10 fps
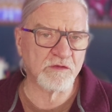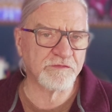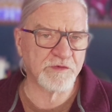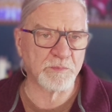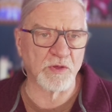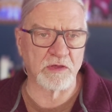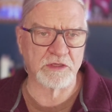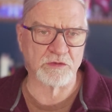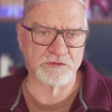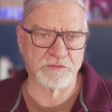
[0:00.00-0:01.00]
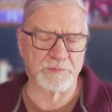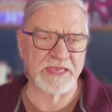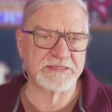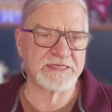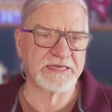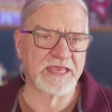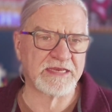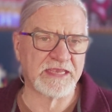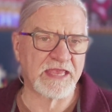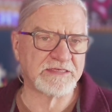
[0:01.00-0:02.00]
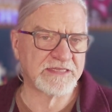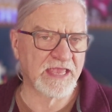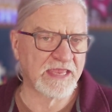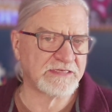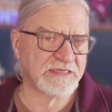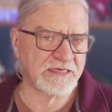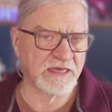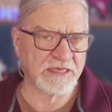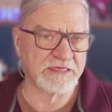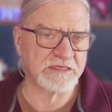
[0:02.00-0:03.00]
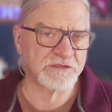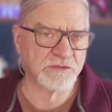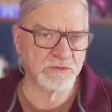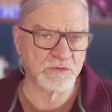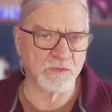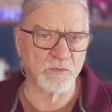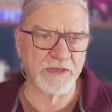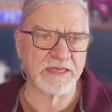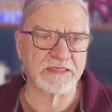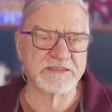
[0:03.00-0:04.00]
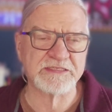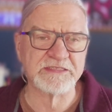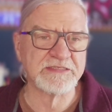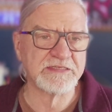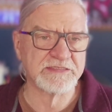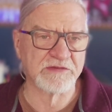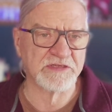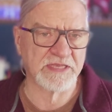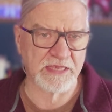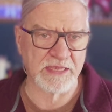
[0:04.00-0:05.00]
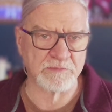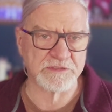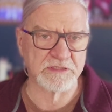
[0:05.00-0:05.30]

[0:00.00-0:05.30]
football coach from 1888 to 1892, winning 67 games,